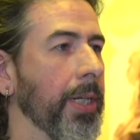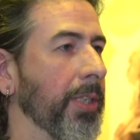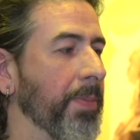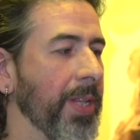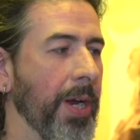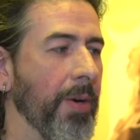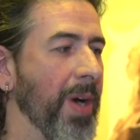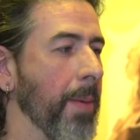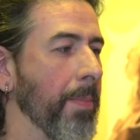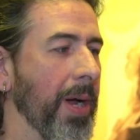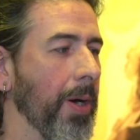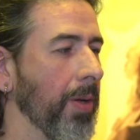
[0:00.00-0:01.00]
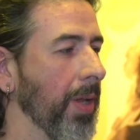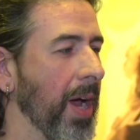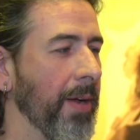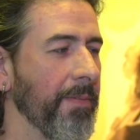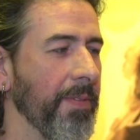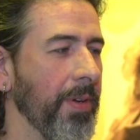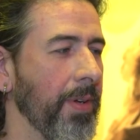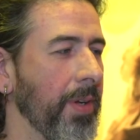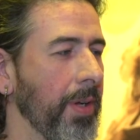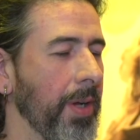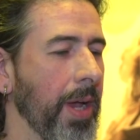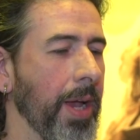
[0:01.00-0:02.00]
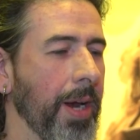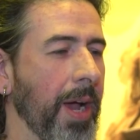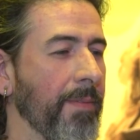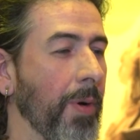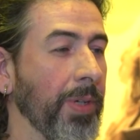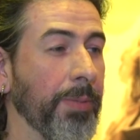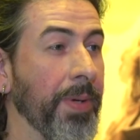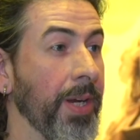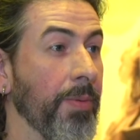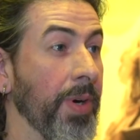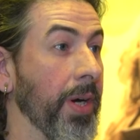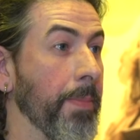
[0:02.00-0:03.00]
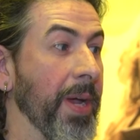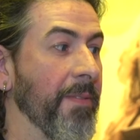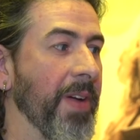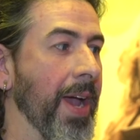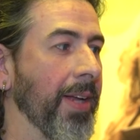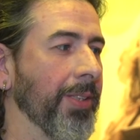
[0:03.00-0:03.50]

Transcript: It's been there around my whole life, and I've always been a really big fan.